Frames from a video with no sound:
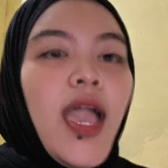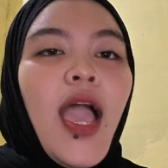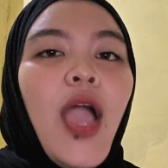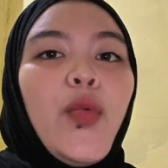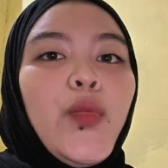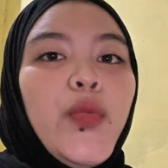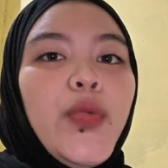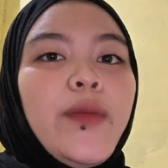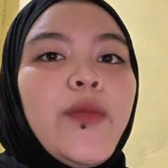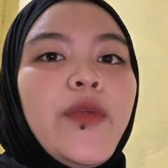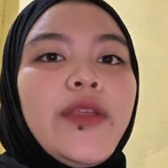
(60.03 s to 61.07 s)
I
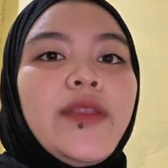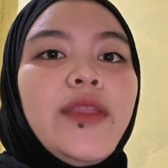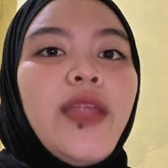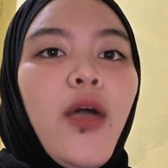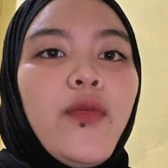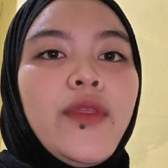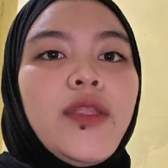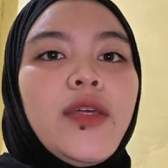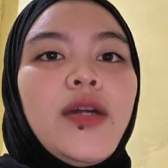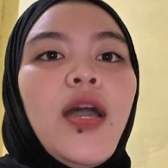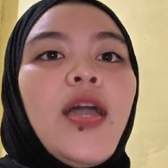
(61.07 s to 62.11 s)
will break down
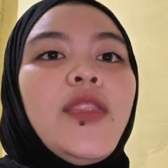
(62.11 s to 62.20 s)
the